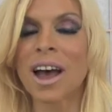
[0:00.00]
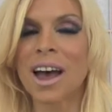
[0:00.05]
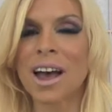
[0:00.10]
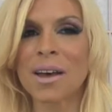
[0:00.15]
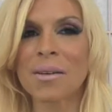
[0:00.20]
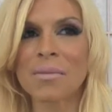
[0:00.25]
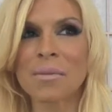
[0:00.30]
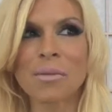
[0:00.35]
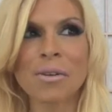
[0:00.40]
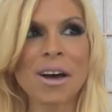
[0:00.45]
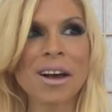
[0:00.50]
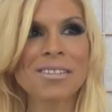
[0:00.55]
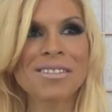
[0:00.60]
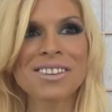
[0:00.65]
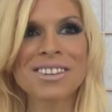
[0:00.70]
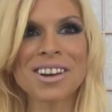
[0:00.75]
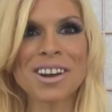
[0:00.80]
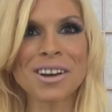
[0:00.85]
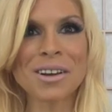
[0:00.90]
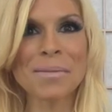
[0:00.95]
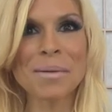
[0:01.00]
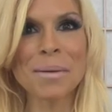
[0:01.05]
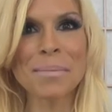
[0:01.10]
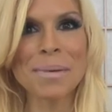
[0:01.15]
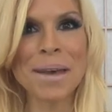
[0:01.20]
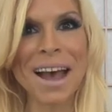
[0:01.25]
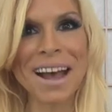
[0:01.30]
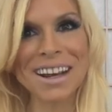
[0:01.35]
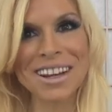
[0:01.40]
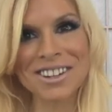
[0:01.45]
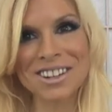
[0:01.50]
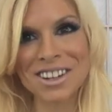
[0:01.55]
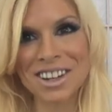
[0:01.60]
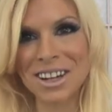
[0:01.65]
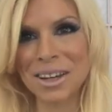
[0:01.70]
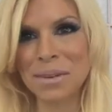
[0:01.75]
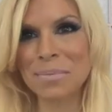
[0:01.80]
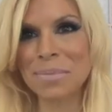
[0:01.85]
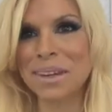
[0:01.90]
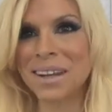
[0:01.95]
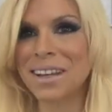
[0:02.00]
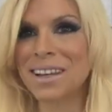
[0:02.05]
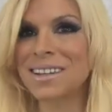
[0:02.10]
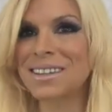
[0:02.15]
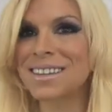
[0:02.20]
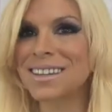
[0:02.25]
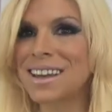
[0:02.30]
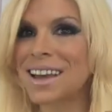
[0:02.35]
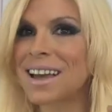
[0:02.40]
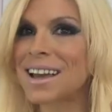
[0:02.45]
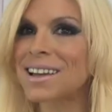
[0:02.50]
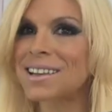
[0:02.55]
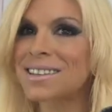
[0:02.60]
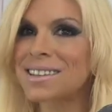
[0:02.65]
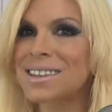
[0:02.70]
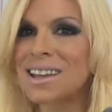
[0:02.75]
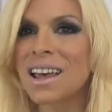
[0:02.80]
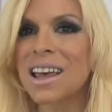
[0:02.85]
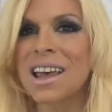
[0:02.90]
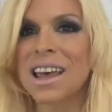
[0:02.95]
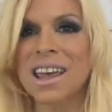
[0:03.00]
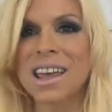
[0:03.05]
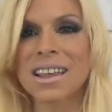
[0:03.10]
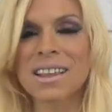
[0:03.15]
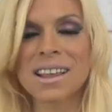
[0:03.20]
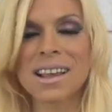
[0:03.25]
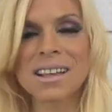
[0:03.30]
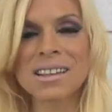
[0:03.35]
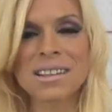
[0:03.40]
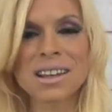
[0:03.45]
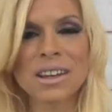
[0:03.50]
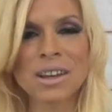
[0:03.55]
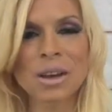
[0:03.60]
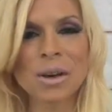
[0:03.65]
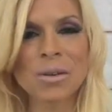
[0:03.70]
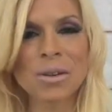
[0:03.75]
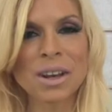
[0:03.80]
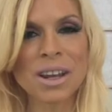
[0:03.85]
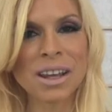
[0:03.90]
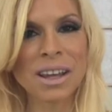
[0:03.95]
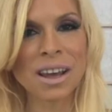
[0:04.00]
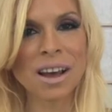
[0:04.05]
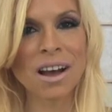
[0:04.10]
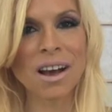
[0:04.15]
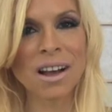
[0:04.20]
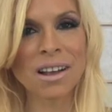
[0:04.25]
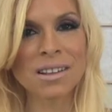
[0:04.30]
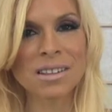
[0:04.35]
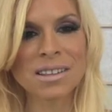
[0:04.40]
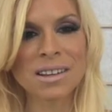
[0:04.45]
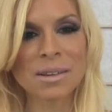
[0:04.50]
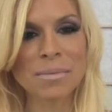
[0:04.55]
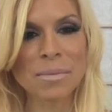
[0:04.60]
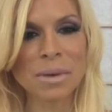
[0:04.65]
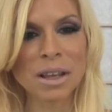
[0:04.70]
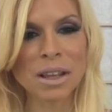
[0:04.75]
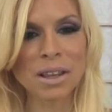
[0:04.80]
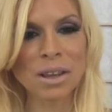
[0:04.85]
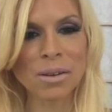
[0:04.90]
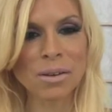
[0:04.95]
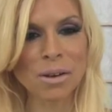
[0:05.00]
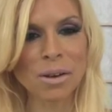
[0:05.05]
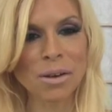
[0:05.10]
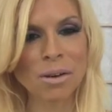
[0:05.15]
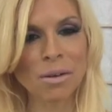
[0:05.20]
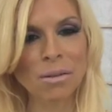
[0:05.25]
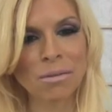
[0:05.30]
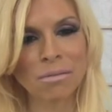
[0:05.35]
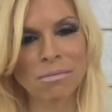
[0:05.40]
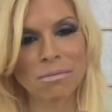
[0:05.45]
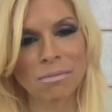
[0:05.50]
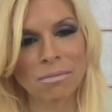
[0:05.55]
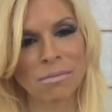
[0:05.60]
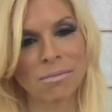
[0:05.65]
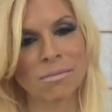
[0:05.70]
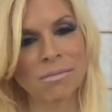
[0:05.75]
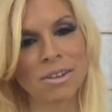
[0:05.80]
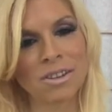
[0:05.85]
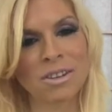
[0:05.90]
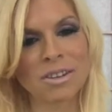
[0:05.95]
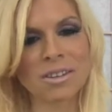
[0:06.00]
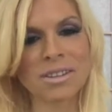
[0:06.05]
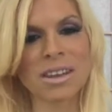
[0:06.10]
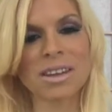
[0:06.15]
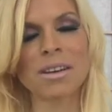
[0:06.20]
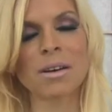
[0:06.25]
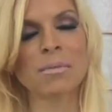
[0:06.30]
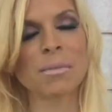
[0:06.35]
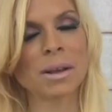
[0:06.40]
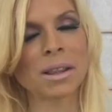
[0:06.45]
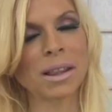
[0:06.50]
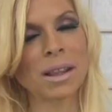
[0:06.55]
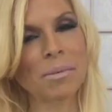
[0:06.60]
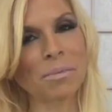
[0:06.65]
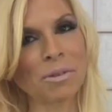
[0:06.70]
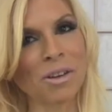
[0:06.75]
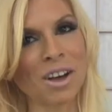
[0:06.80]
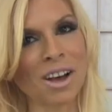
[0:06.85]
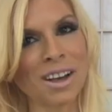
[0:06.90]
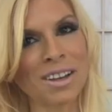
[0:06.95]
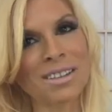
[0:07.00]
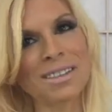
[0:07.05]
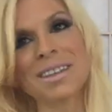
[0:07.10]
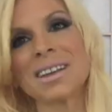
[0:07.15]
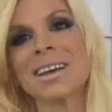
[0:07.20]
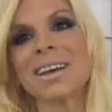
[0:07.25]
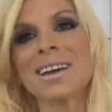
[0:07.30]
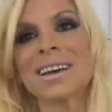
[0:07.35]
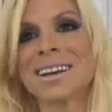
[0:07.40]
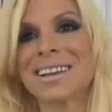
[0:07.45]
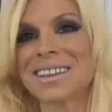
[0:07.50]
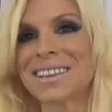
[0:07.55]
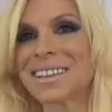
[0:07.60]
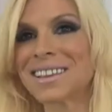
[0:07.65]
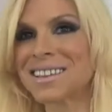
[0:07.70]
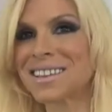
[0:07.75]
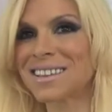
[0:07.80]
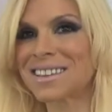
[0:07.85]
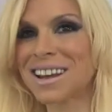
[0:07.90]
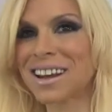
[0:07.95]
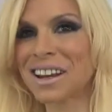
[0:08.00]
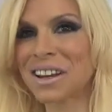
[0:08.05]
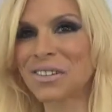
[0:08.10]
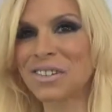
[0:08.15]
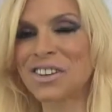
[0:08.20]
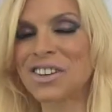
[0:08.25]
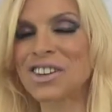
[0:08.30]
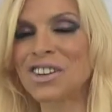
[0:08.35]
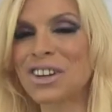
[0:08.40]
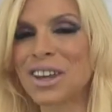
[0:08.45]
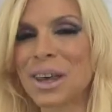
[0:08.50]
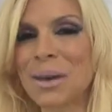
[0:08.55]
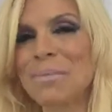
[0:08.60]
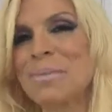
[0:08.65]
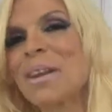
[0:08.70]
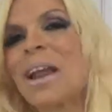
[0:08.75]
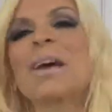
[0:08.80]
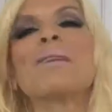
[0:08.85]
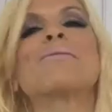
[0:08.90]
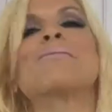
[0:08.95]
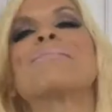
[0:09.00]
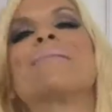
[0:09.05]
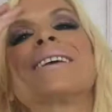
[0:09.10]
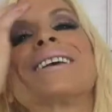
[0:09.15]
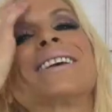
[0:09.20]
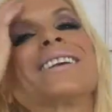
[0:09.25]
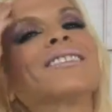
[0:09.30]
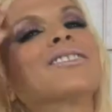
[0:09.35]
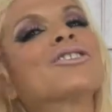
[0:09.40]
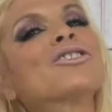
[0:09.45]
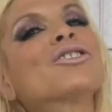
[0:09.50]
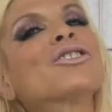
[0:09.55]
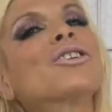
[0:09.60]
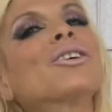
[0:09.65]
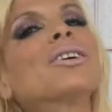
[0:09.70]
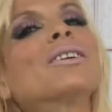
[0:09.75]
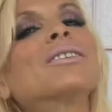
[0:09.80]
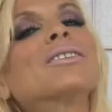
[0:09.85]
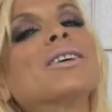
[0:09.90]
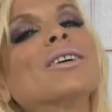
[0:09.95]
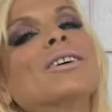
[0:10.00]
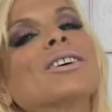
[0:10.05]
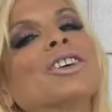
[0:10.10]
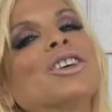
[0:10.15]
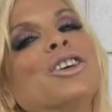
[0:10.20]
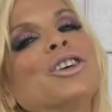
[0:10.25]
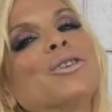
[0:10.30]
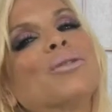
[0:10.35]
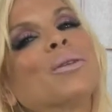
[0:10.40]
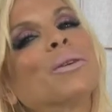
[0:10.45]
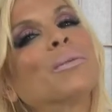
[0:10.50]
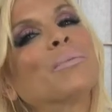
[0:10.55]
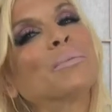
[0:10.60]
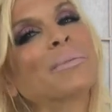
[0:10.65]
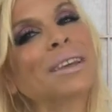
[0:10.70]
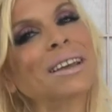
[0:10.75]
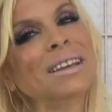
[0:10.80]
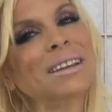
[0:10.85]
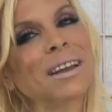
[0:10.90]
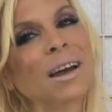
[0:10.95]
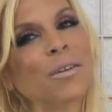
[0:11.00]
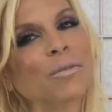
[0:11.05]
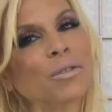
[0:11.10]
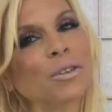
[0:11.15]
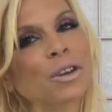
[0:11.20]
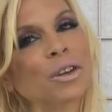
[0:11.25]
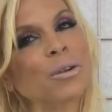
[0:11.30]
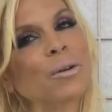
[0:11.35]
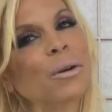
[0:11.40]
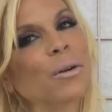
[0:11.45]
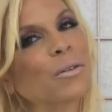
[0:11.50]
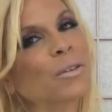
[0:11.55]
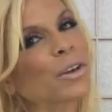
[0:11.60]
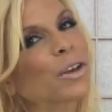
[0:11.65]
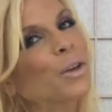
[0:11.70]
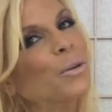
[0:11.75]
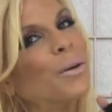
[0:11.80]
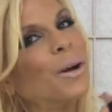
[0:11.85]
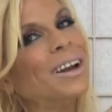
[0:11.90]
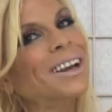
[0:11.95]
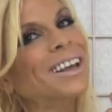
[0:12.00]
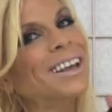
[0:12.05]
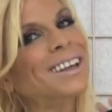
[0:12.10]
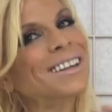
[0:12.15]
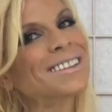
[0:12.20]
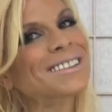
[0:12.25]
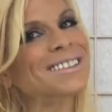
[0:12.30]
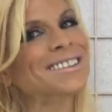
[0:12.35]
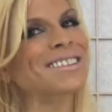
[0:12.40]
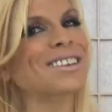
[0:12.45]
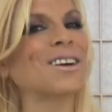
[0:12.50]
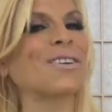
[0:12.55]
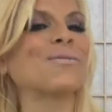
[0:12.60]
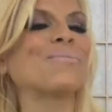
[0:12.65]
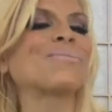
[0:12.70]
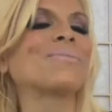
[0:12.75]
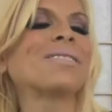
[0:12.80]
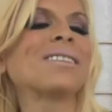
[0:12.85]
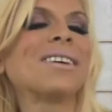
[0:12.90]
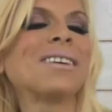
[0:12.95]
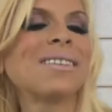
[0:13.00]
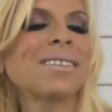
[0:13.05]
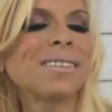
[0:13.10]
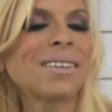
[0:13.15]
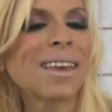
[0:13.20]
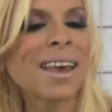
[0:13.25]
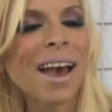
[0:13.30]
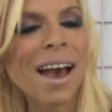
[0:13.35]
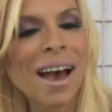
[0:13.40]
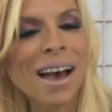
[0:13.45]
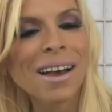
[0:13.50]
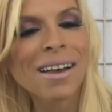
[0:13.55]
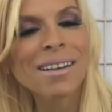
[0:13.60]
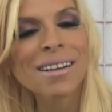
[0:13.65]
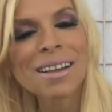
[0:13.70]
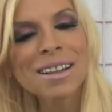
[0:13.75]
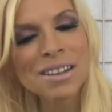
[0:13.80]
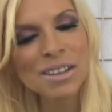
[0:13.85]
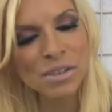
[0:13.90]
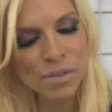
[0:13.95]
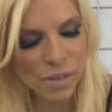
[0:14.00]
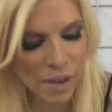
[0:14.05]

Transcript: we'll have to talk about packaging because, yes, unless I go in and get hot stamped my logo, which is like on my lip gloss, this is kind of what you get, but I will make sure it's all cute and blinged out for you however you want it. So, yeah, it's